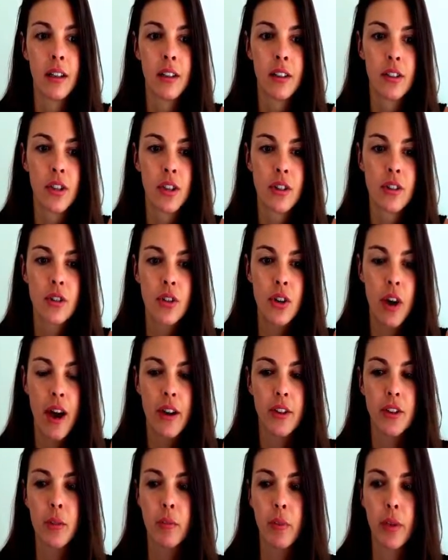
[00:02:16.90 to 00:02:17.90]
just
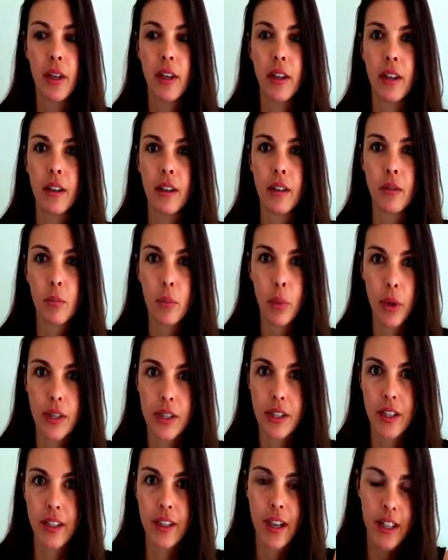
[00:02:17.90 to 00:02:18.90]
trying to be
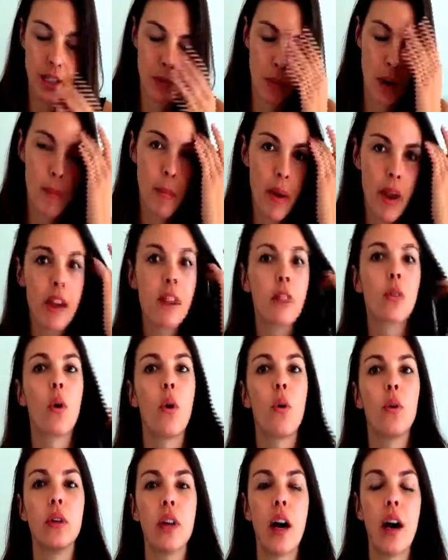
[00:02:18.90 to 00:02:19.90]
present. That's my main
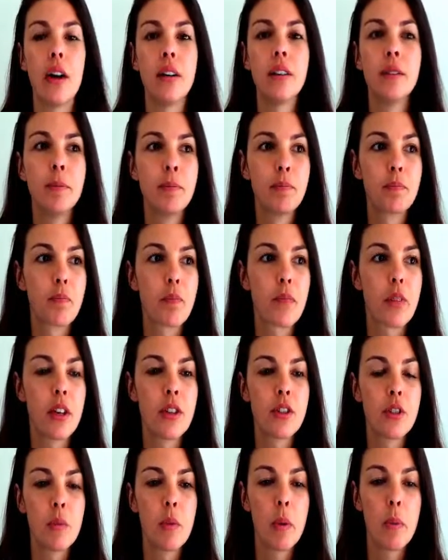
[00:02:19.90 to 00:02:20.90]
goal now,
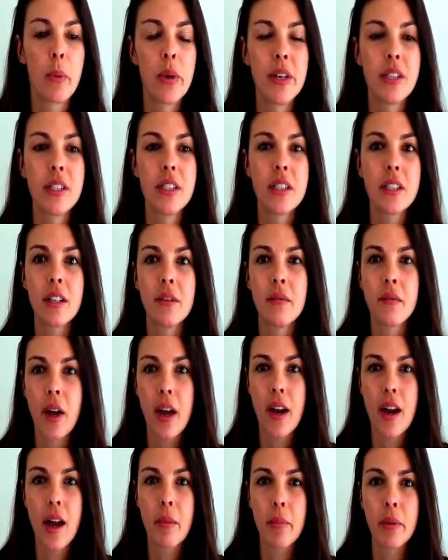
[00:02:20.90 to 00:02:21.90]
is to be present and
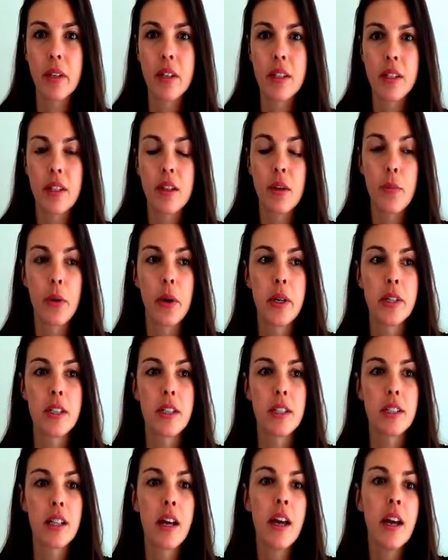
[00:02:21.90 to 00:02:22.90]
find happiness in the
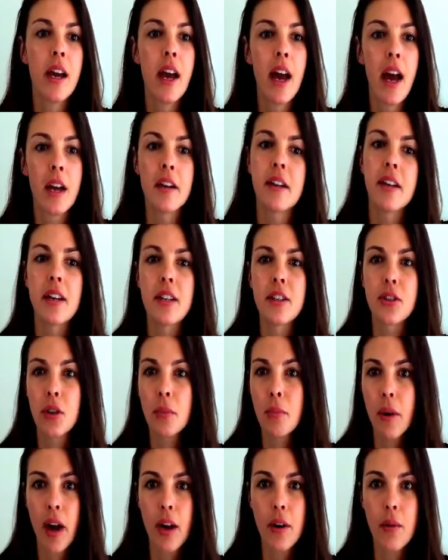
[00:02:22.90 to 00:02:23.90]
present. And yes, your
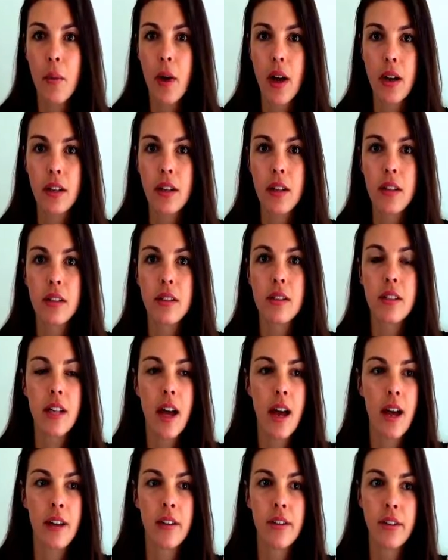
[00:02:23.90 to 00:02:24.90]
mind wanders,
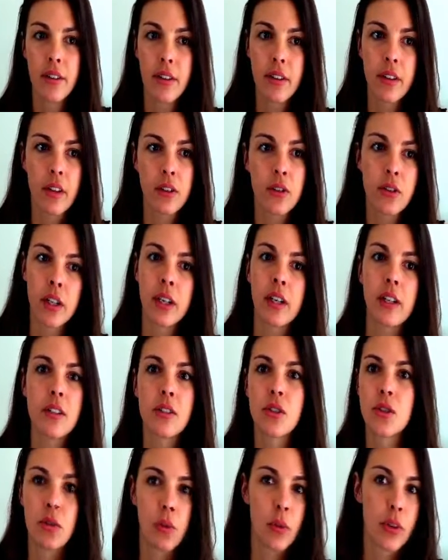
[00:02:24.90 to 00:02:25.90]
and the trick
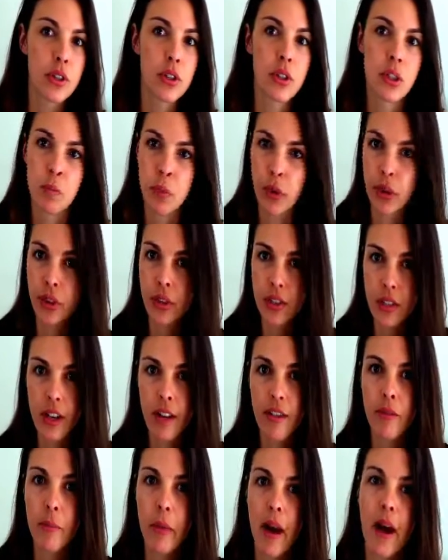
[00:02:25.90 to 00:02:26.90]
is to always just bring
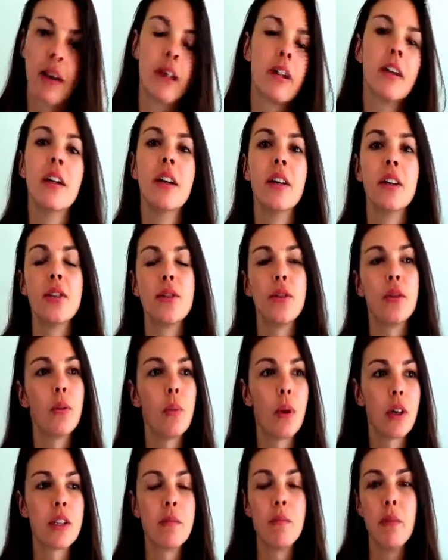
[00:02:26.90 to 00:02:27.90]
yourself back to
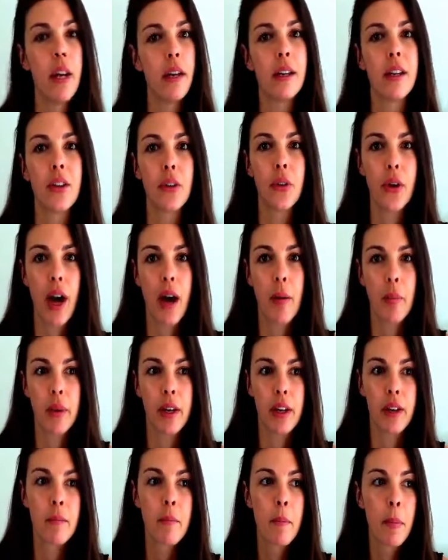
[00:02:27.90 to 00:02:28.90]
what's making you
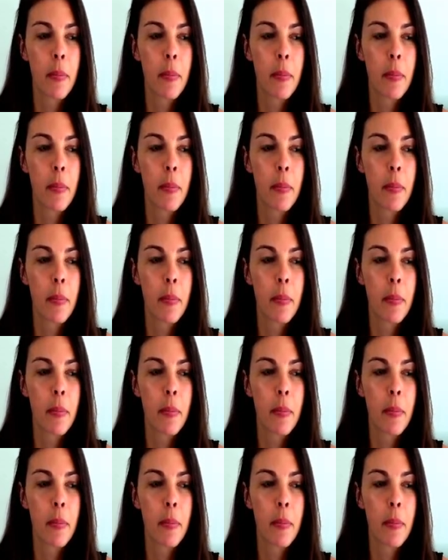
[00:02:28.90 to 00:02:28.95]
happy.